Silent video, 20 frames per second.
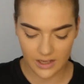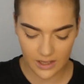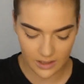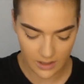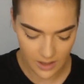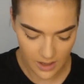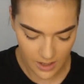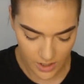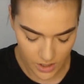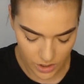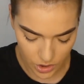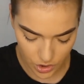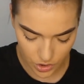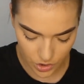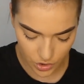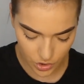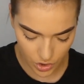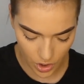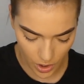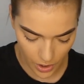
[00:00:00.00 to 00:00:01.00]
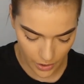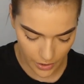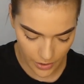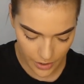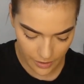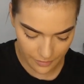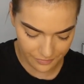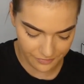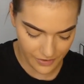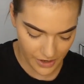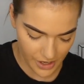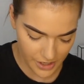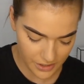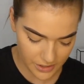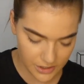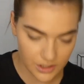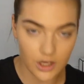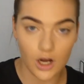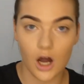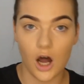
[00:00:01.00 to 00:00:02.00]
it. So
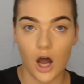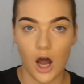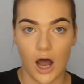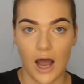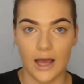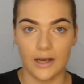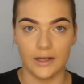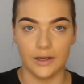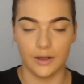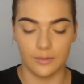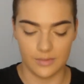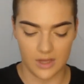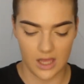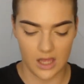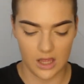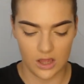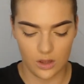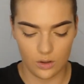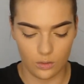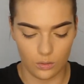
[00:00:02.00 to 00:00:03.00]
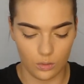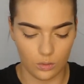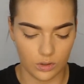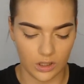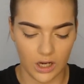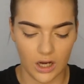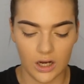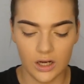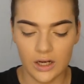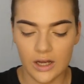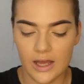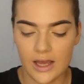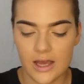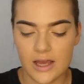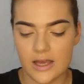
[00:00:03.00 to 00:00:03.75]
first item in the order